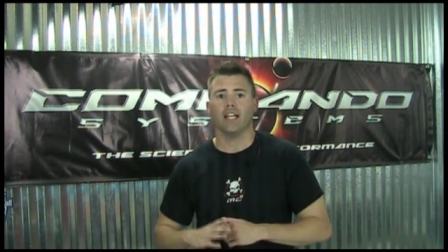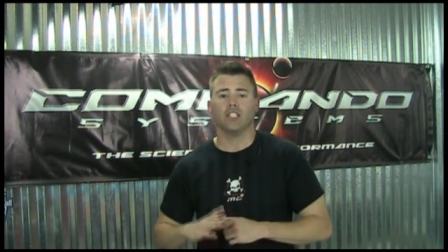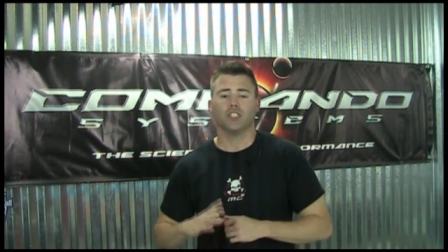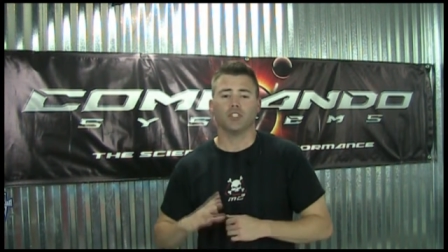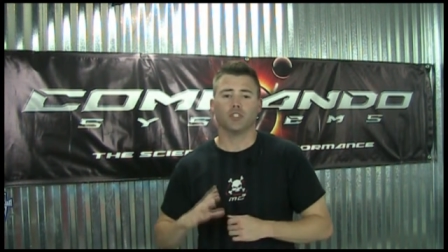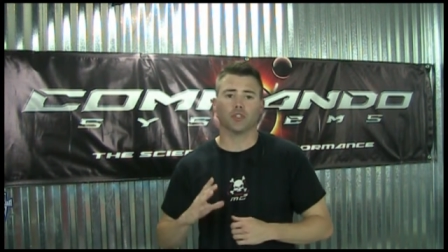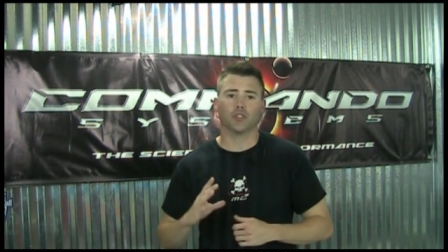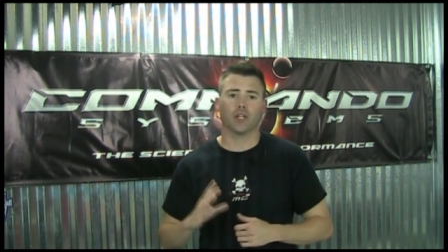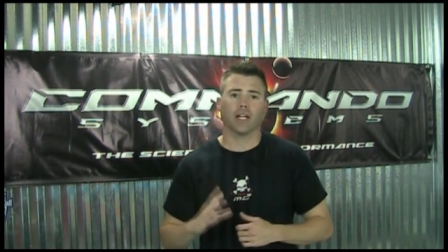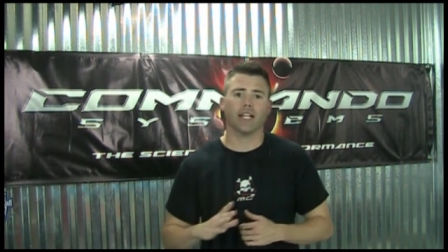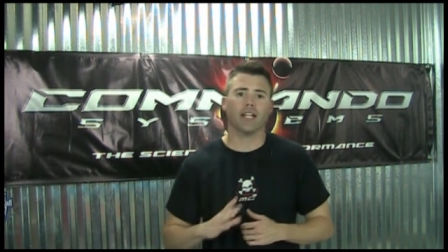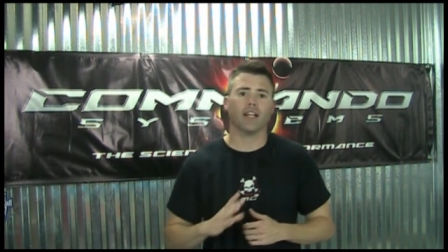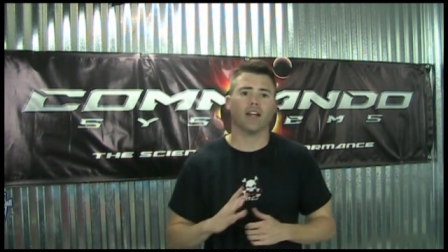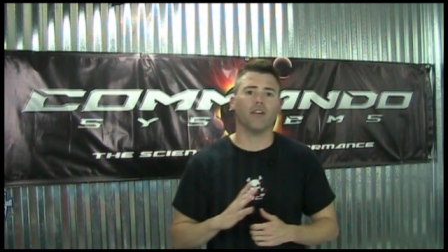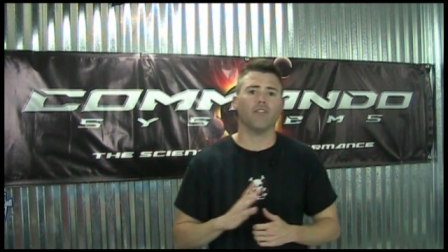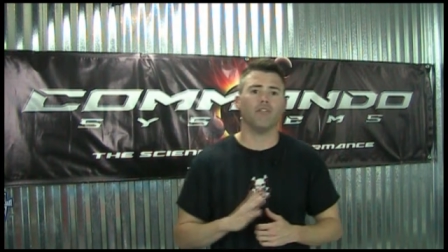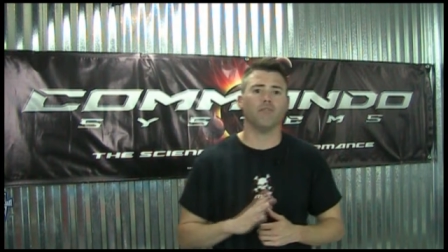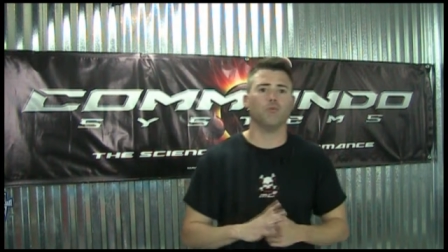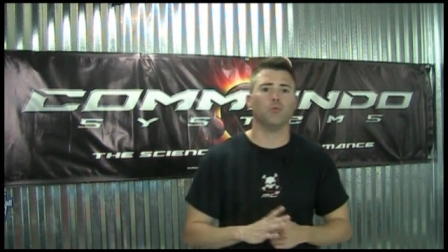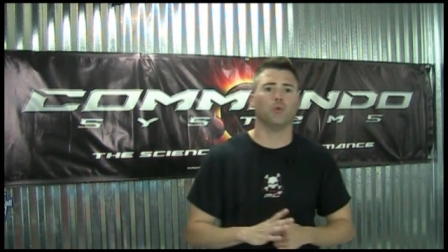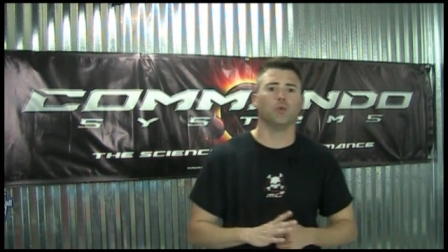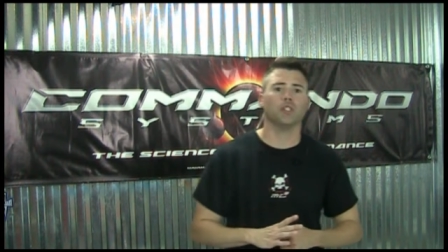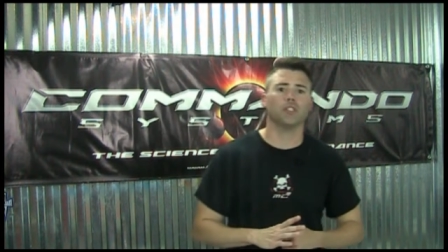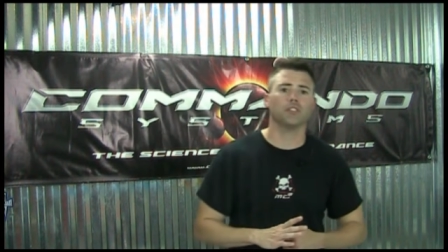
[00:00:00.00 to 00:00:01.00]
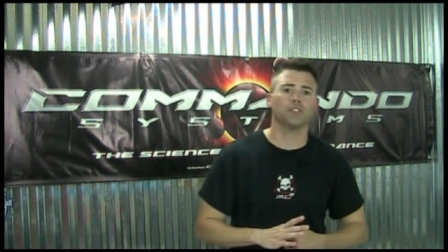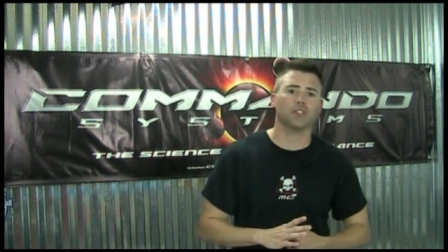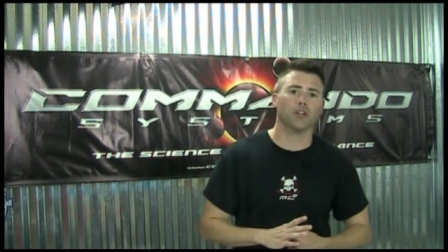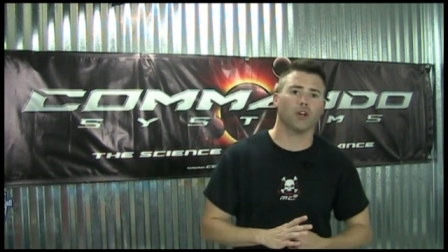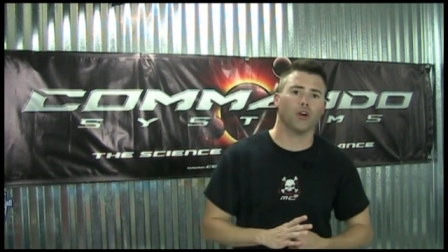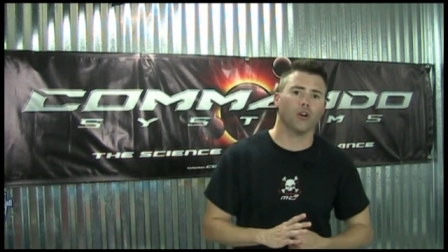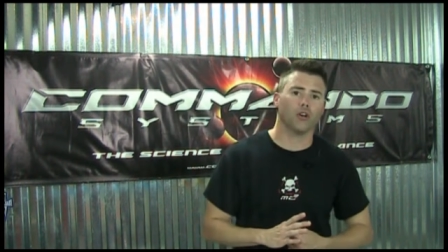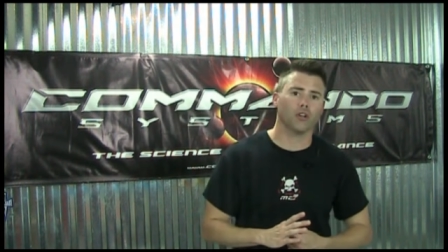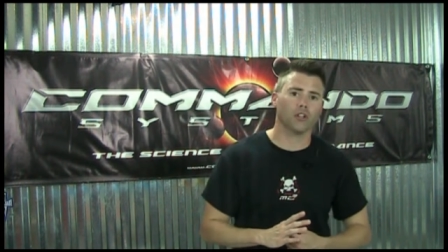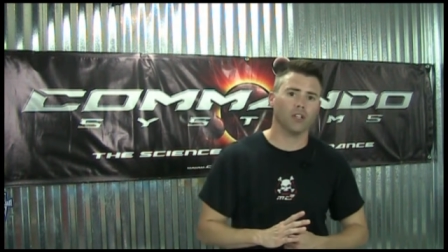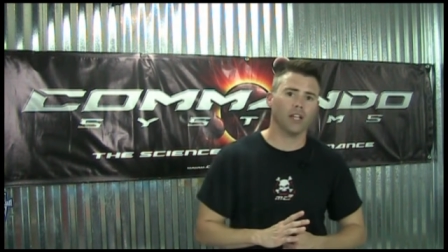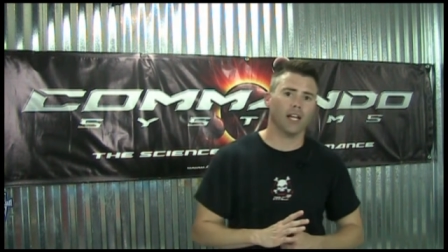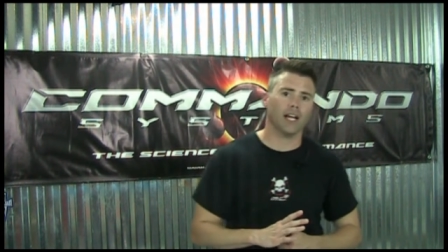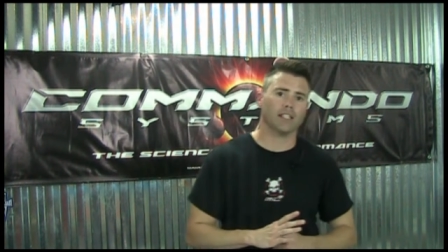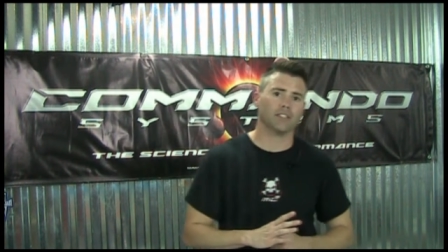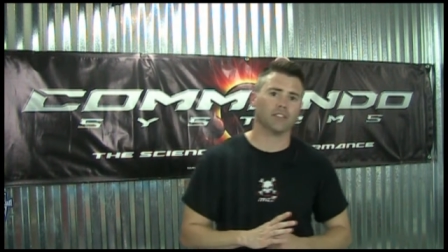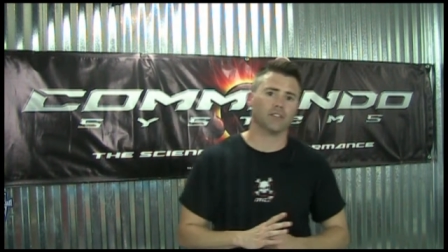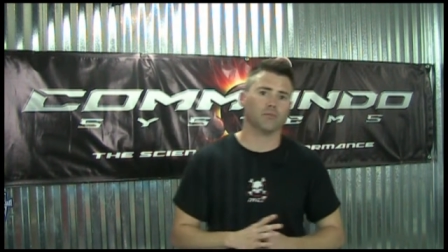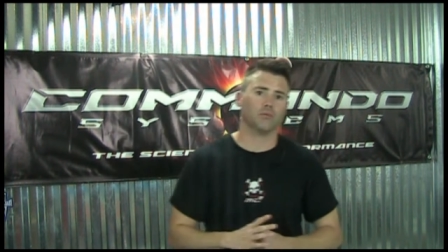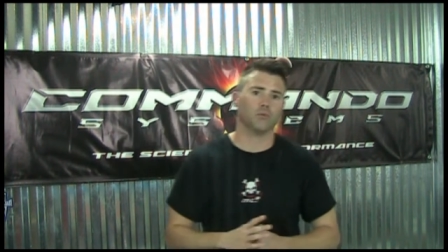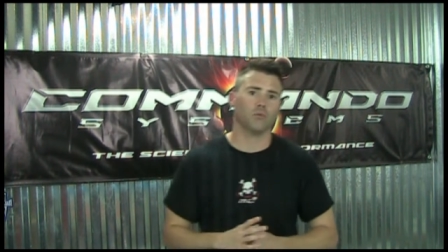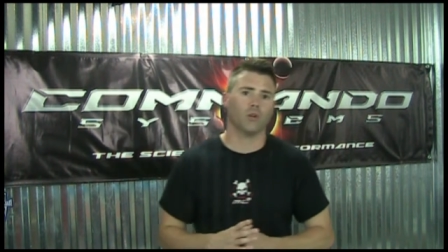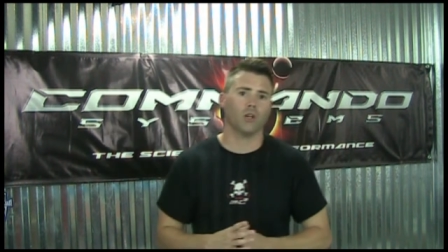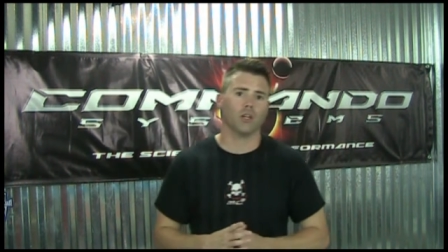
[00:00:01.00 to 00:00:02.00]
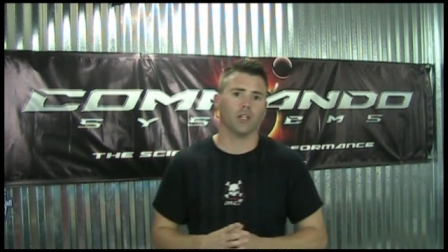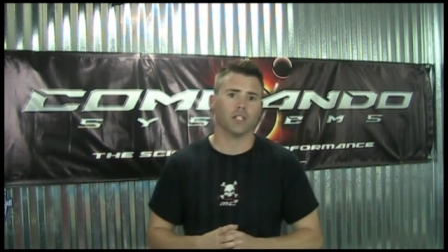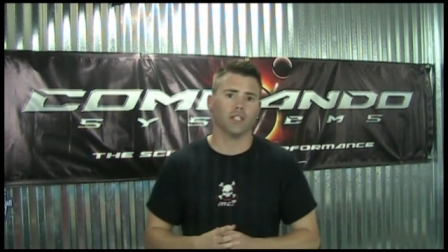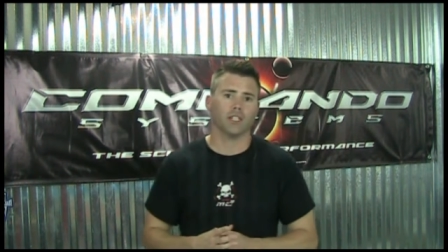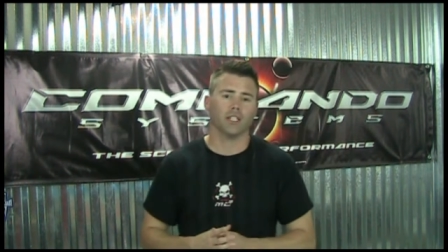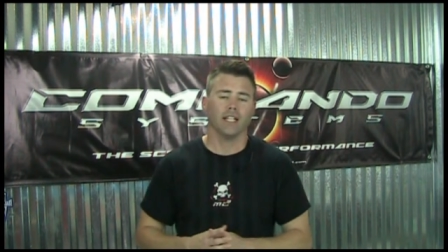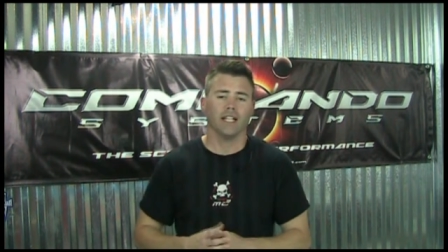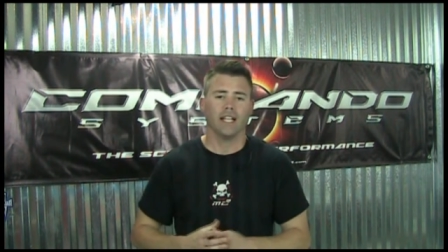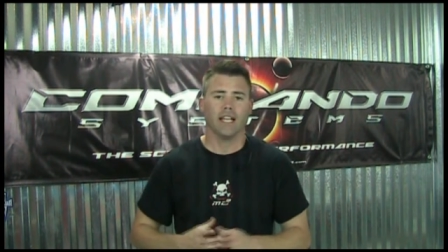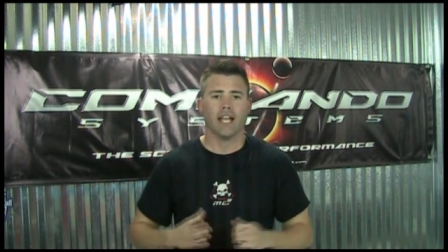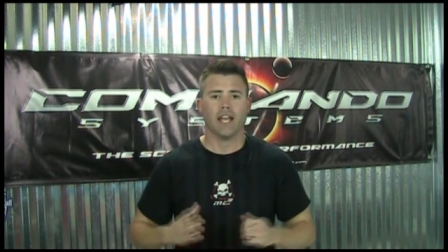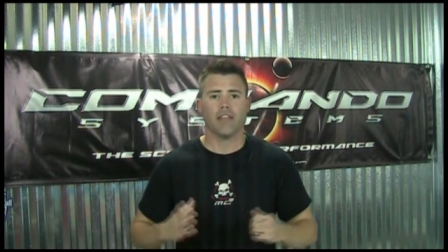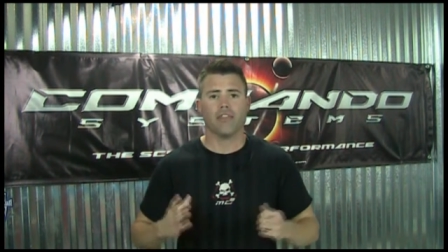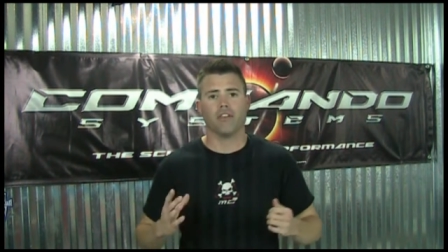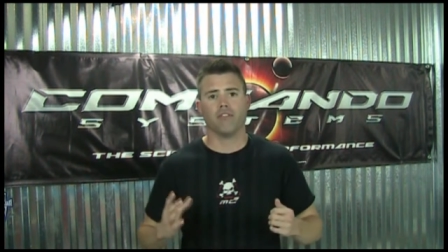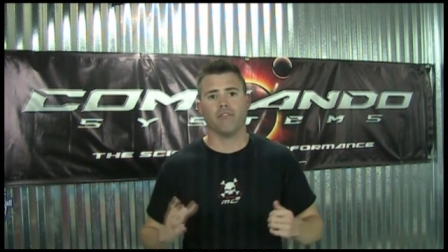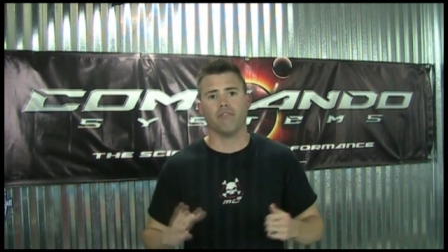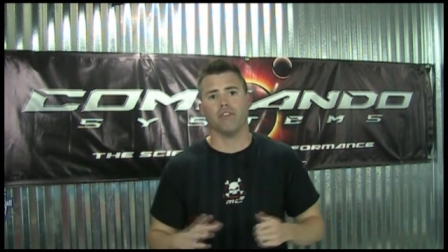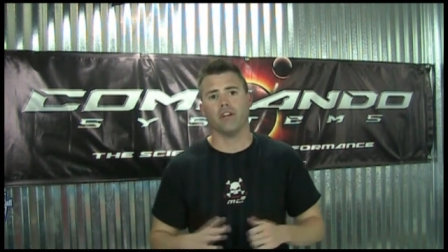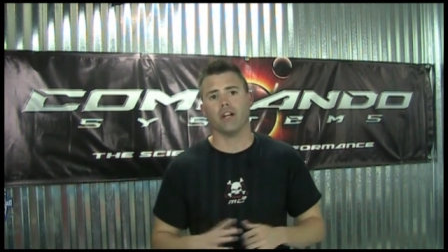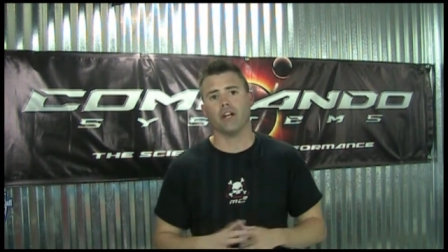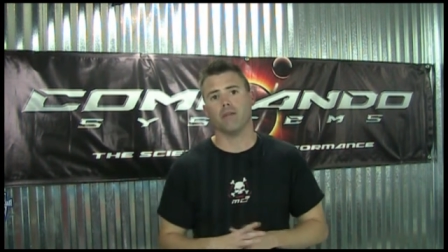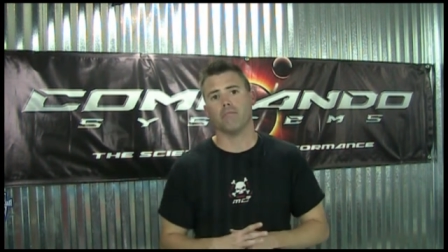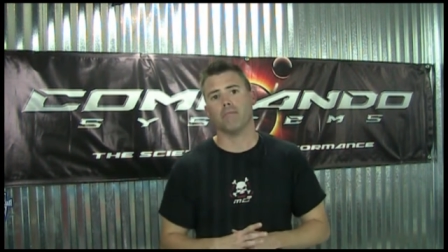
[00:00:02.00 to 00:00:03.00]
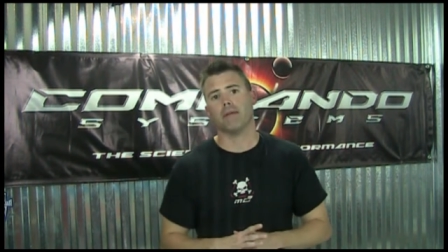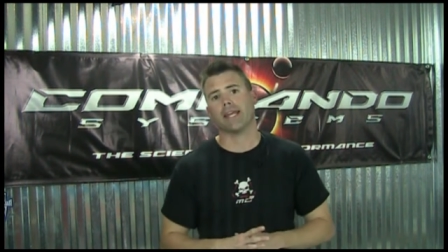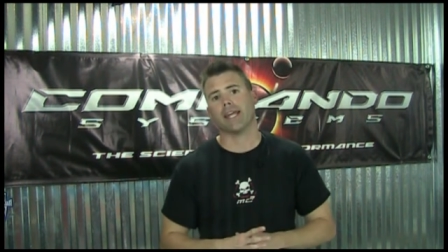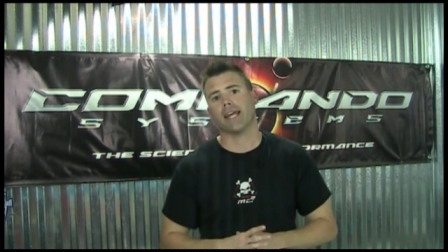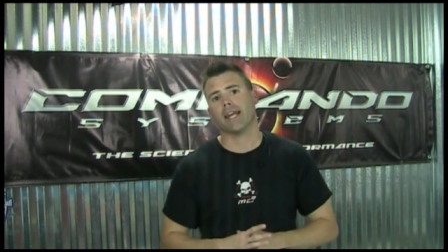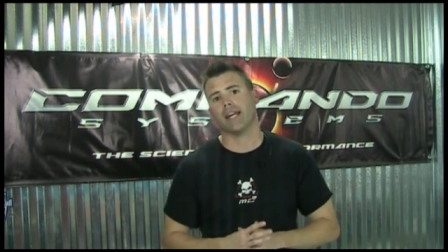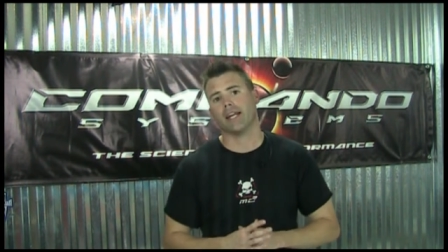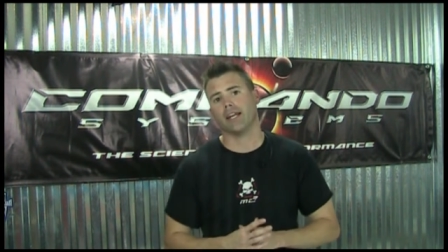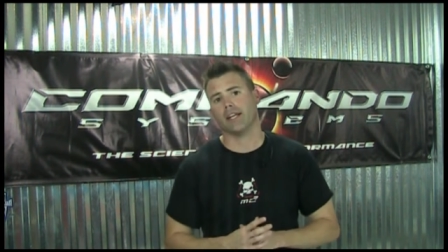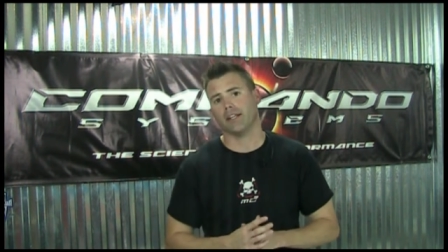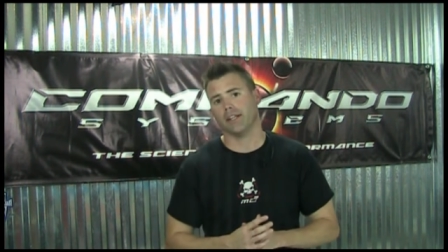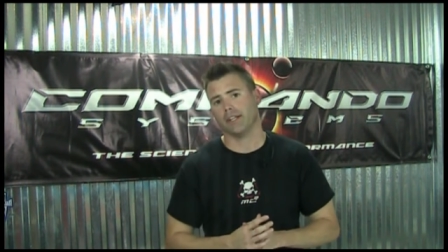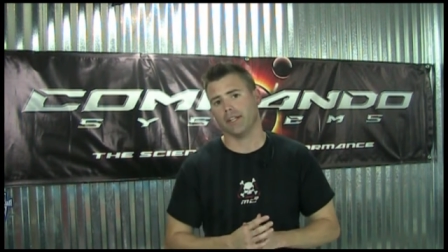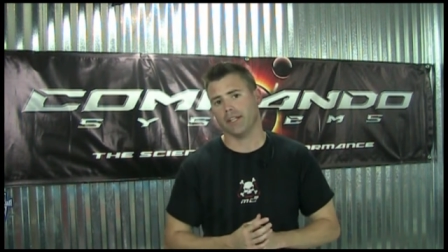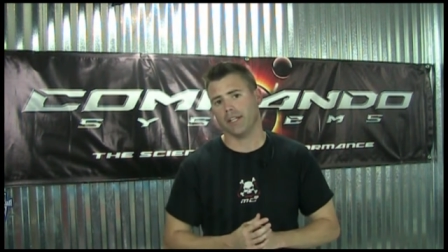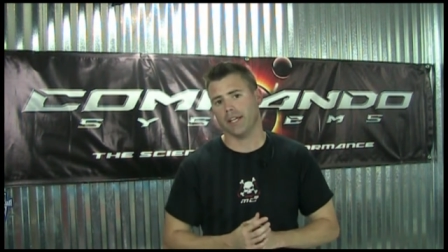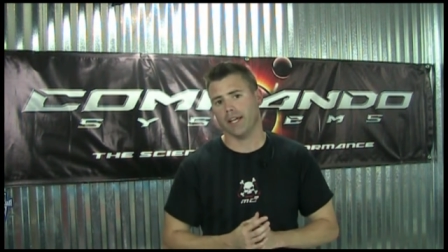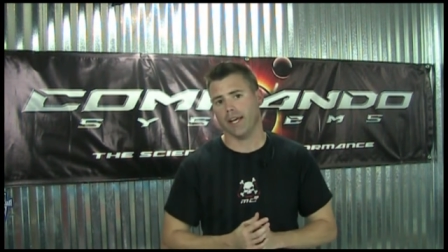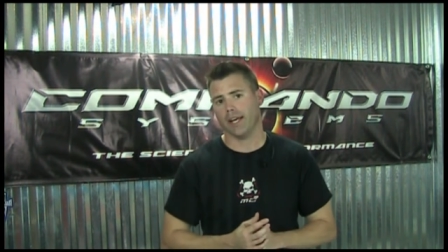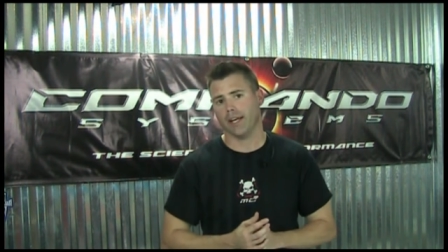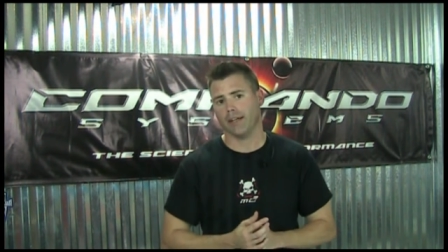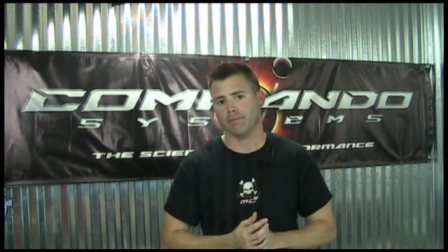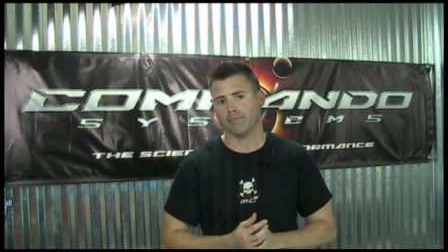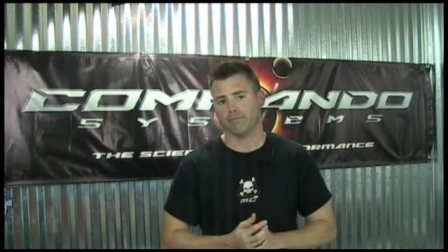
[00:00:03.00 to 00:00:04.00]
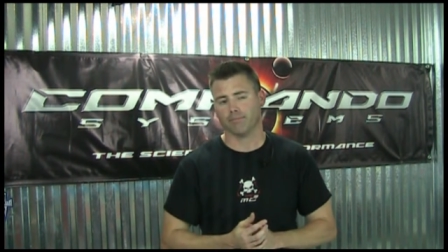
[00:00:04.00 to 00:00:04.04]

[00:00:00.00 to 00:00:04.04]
drink a real tall glass of water at the very beginning of the day.